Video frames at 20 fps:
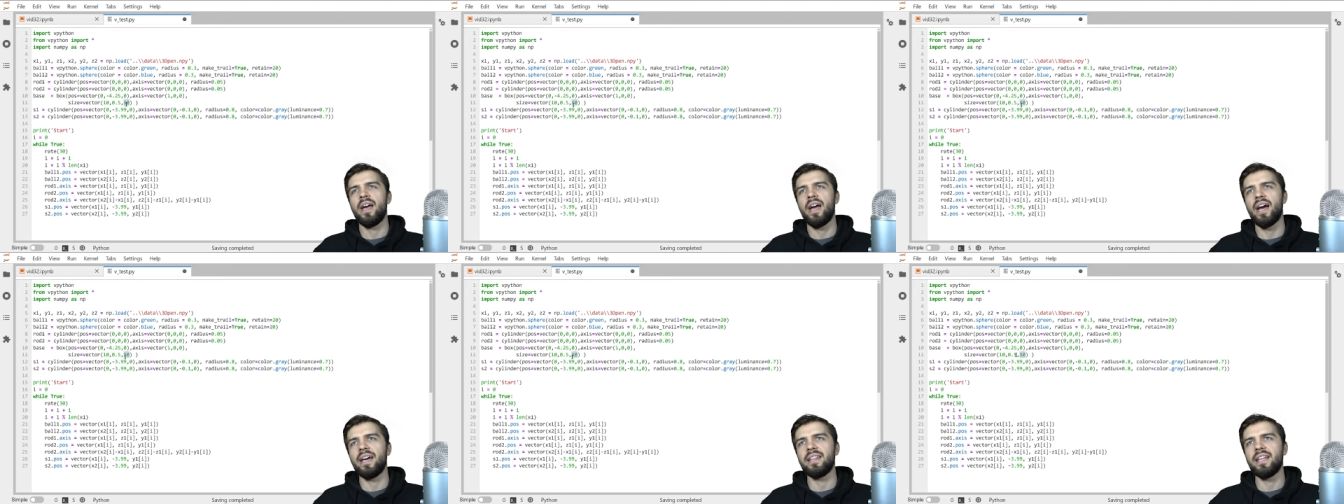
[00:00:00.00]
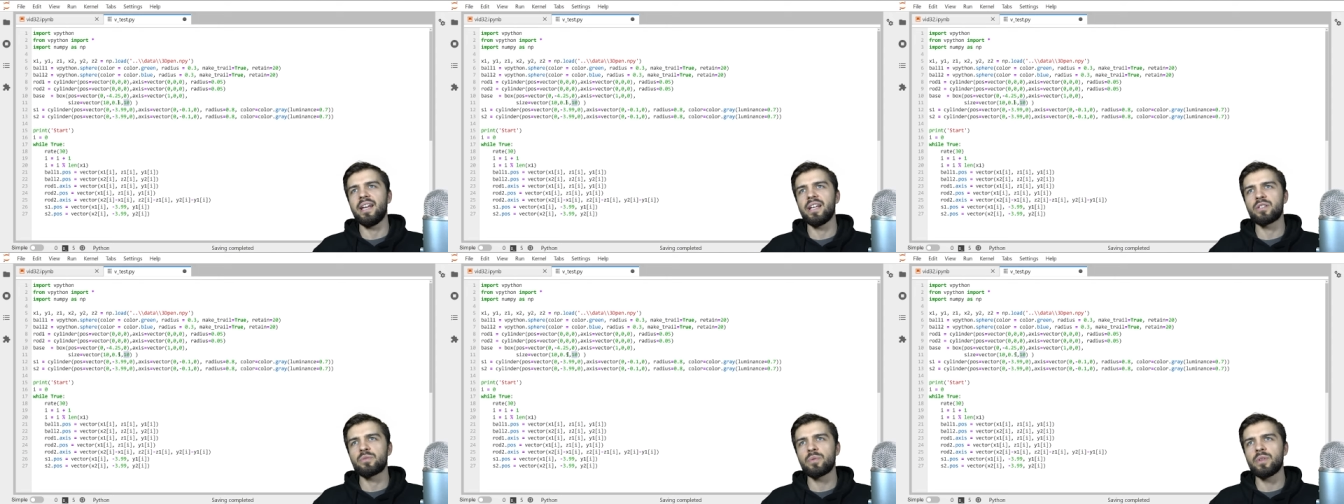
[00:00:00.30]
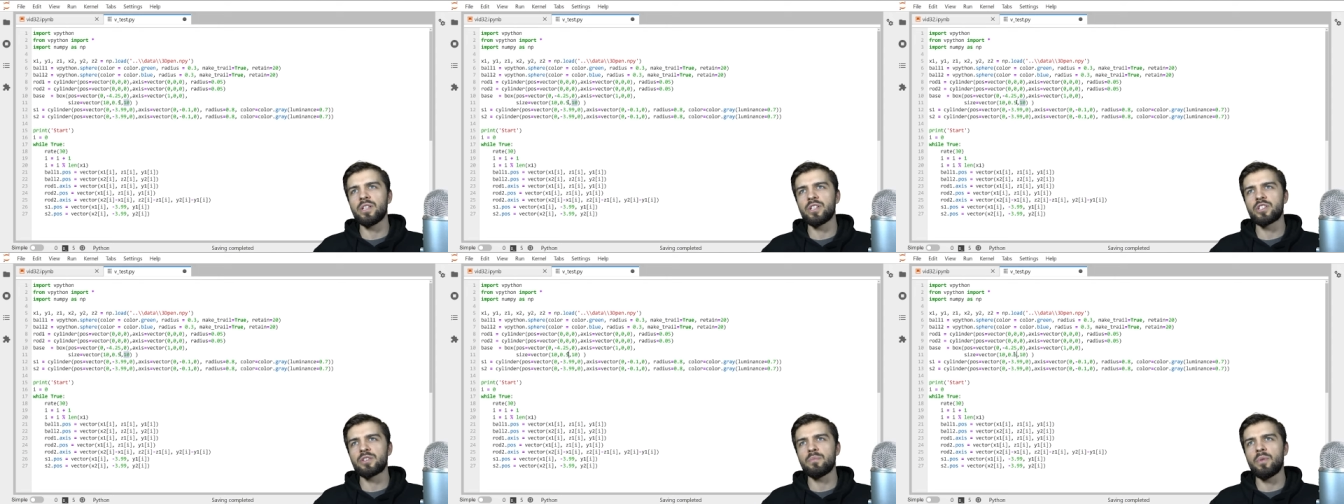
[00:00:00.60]
and then it's
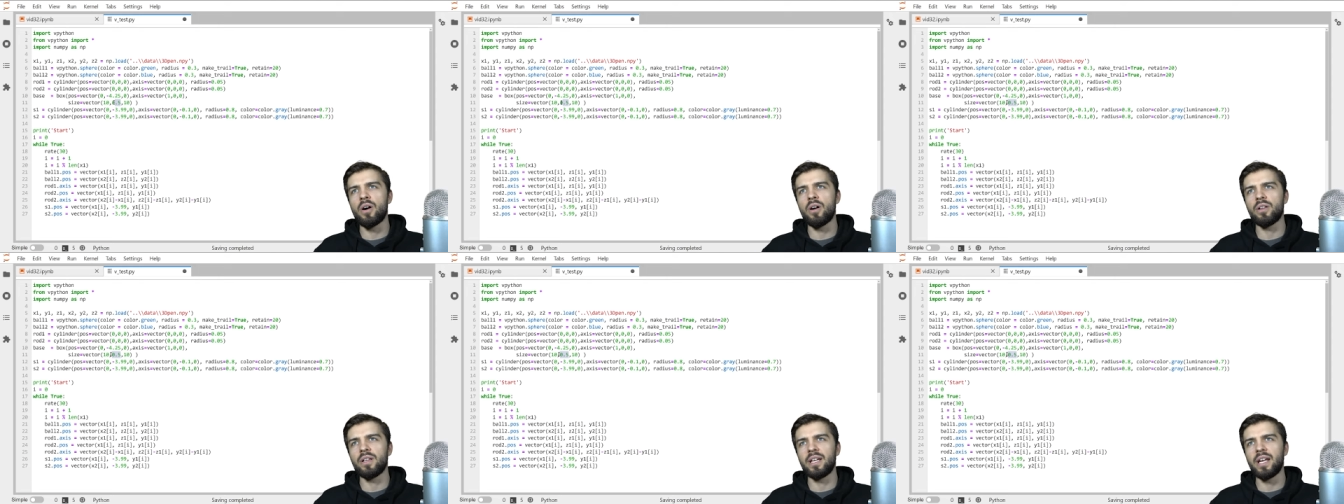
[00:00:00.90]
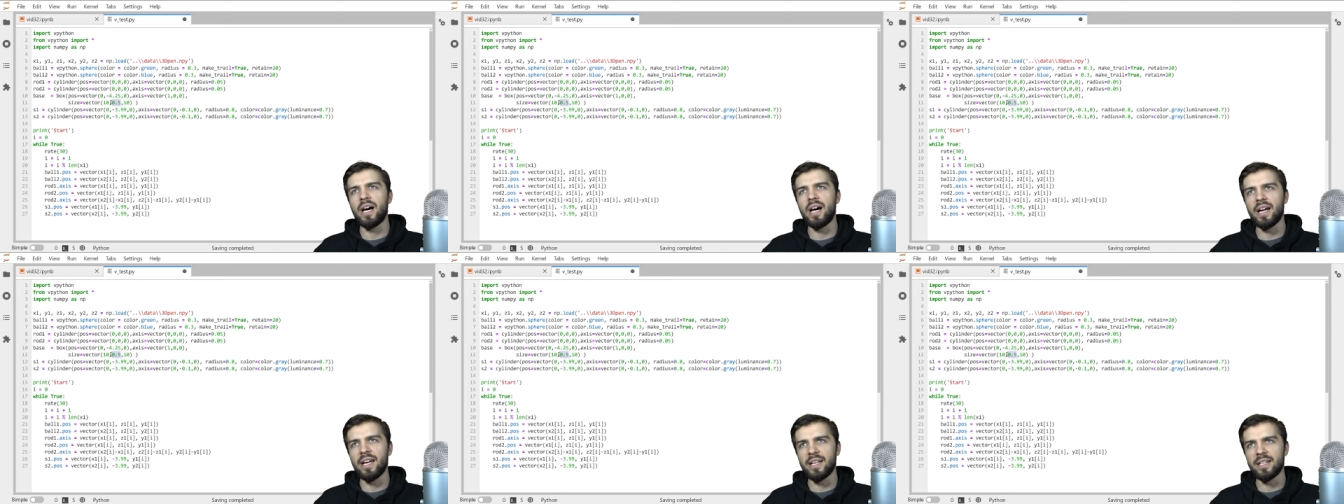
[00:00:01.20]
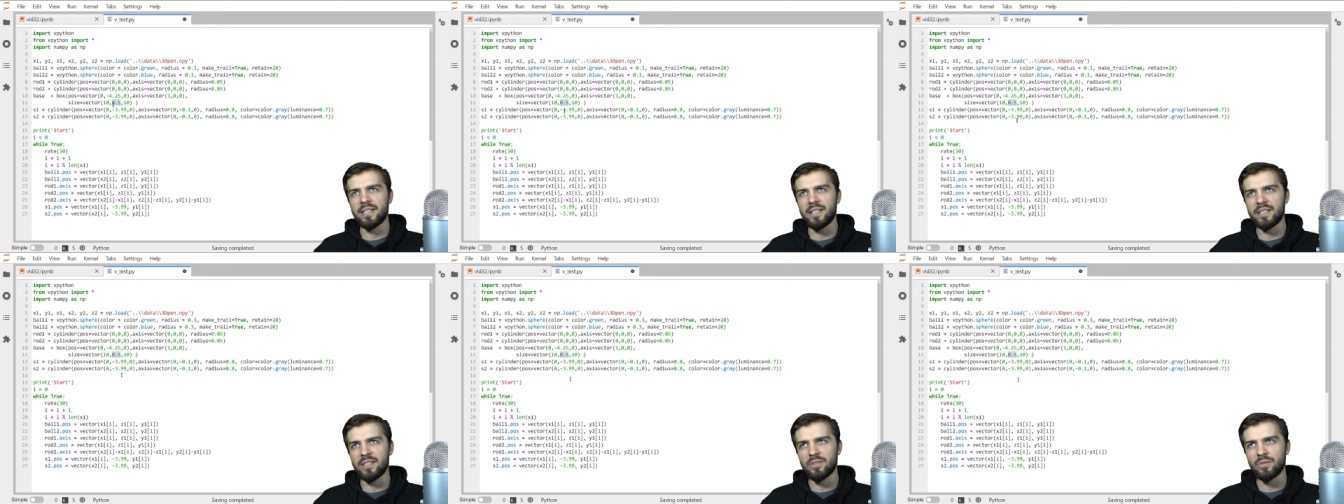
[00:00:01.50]
really small in
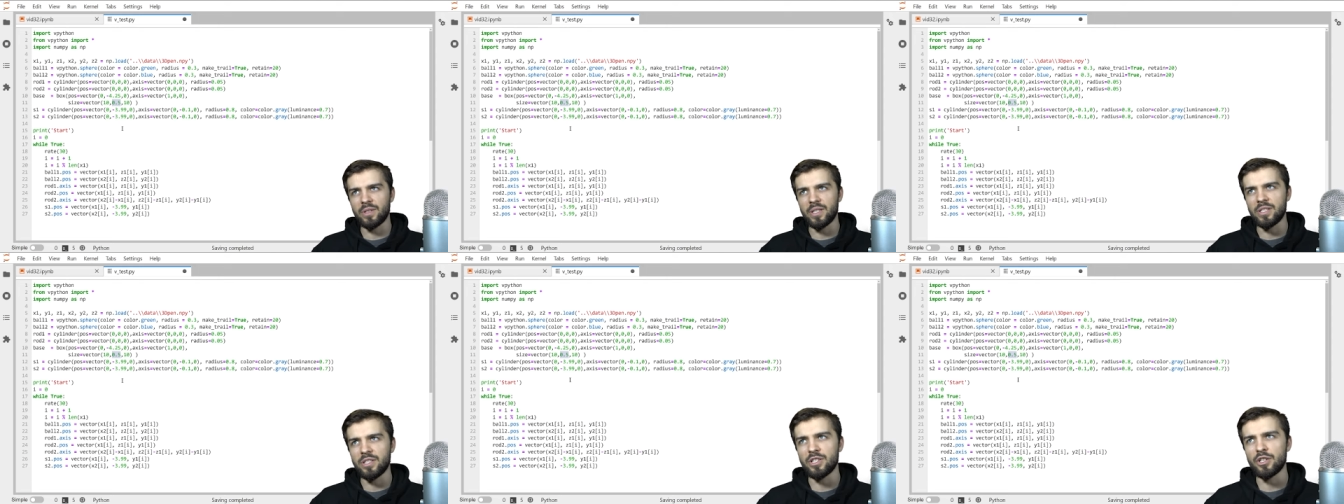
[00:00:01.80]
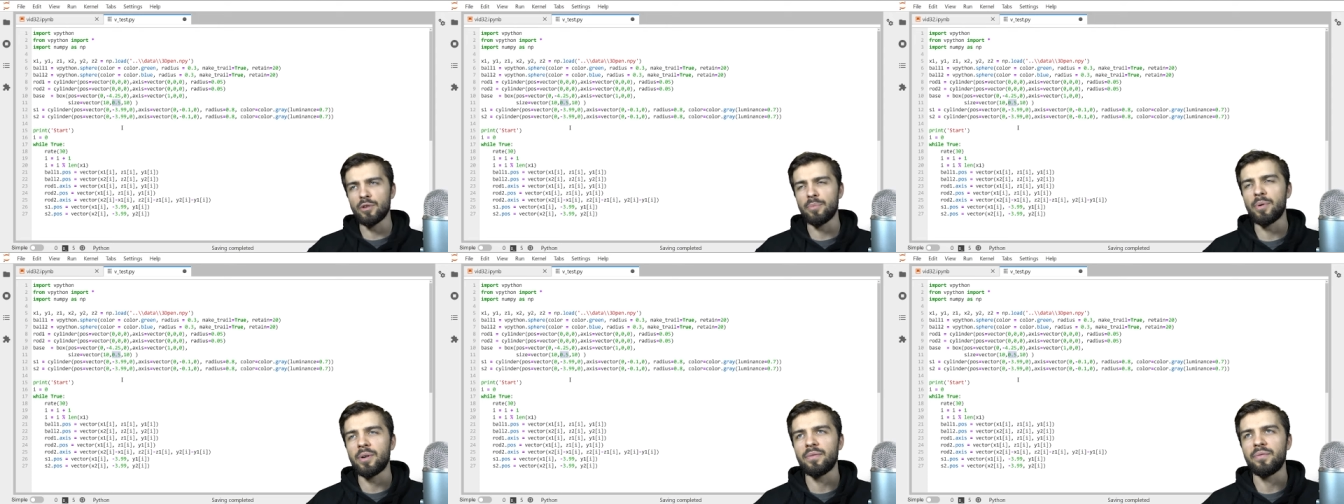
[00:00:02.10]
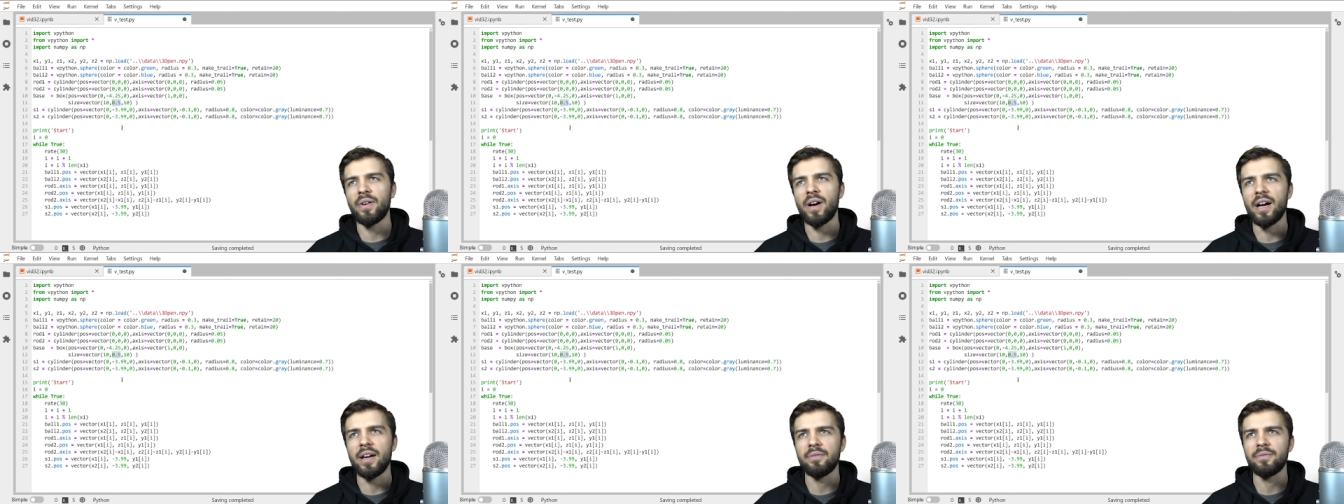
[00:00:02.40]
height. It's only zero point
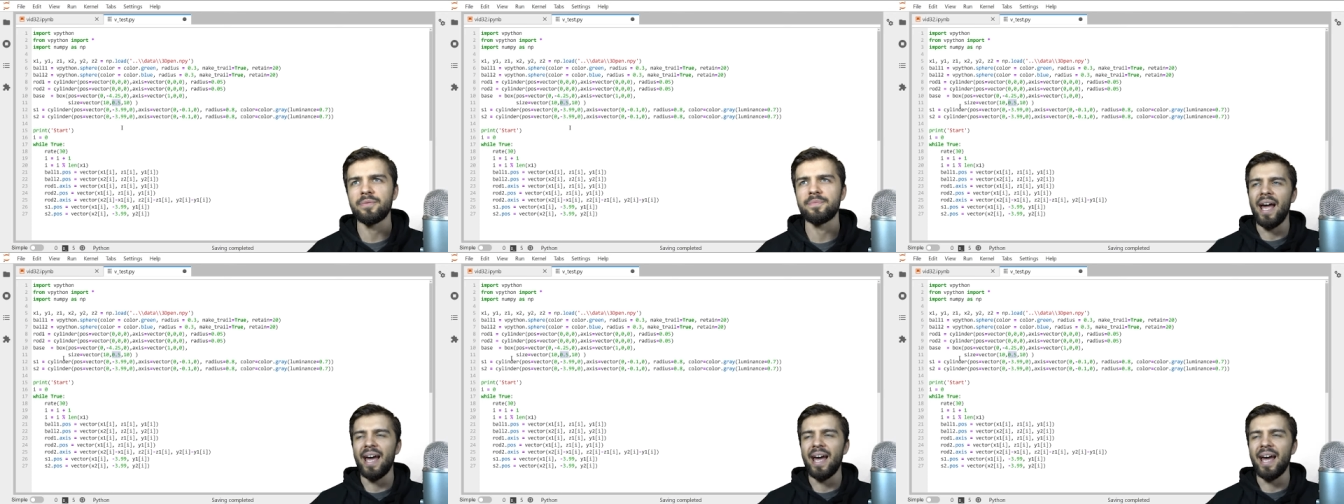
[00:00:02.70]
five.